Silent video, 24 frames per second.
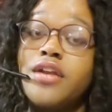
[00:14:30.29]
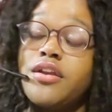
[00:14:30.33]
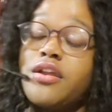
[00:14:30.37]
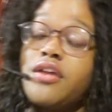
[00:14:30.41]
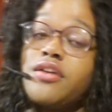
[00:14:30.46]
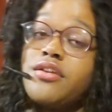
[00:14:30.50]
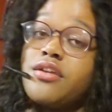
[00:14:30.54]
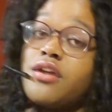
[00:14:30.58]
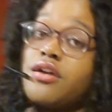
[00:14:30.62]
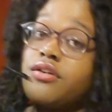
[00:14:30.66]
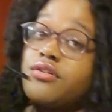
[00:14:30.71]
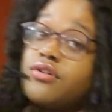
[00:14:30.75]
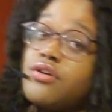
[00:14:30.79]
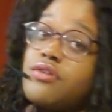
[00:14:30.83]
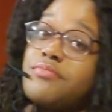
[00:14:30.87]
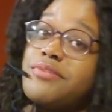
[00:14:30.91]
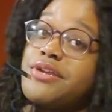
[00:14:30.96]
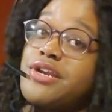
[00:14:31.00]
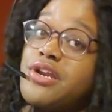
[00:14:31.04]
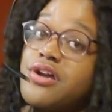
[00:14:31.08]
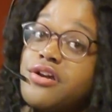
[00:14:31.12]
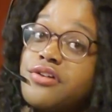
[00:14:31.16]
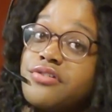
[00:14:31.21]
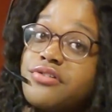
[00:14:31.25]
Now y'all know
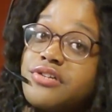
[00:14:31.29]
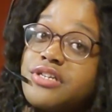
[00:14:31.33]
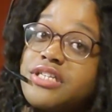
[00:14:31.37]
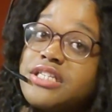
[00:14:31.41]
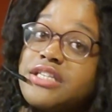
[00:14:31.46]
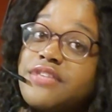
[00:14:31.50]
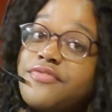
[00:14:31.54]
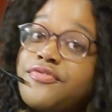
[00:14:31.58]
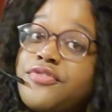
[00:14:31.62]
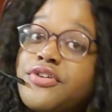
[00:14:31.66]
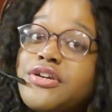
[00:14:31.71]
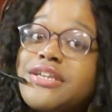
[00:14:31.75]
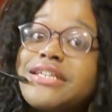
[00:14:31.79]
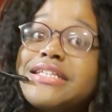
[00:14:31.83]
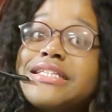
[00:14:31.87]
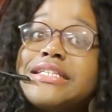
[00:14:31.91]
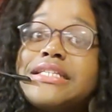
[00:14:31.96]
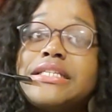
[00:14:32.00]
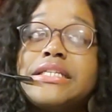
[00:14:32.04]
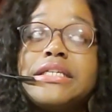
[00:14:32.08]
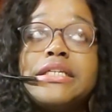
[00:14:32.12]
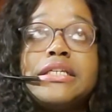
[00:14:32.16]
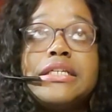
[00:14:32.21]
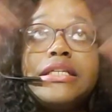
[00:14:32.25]
Milan Christopher
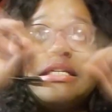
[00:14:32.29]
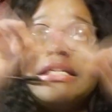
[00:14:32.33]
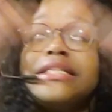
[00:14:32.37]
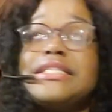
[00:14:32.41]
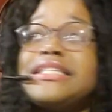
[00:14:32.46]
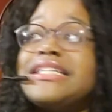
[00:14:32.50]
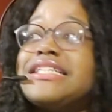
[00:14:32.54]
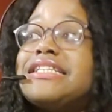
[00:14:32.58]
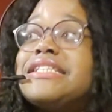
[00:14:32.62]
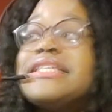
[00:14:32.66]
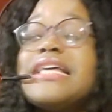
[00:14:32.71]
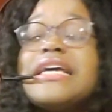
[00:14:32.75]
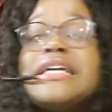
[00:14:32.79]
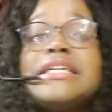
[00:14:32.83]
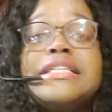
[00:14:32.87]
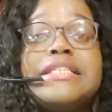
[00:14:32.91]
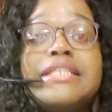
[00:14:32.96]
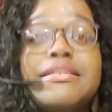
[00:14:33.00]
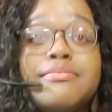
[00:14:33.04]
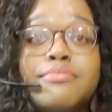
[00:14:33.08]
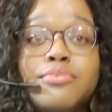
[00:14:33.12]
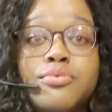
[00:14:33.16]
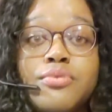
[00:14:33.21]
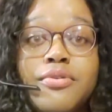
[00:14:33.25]
is the is the
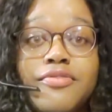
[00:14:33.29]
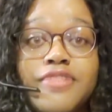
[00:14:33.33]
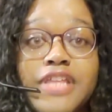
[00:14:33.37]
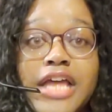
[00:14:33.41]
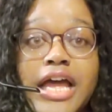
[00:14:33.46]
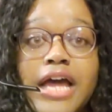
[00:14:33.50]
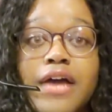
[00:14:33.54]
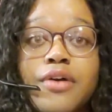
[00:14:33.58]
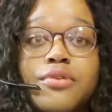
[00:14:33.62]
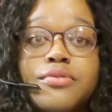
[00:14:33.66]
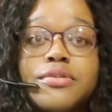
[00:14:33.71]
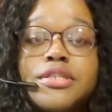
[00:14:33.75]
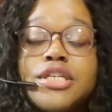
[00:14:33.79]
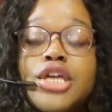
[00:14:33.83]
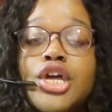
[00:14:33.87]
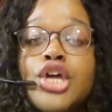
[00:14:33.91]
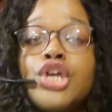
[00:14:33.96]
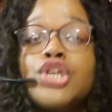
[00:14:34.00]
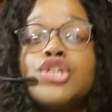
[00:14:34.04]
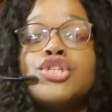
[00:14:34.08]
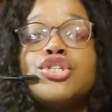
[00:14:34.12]
sex symbol of the house.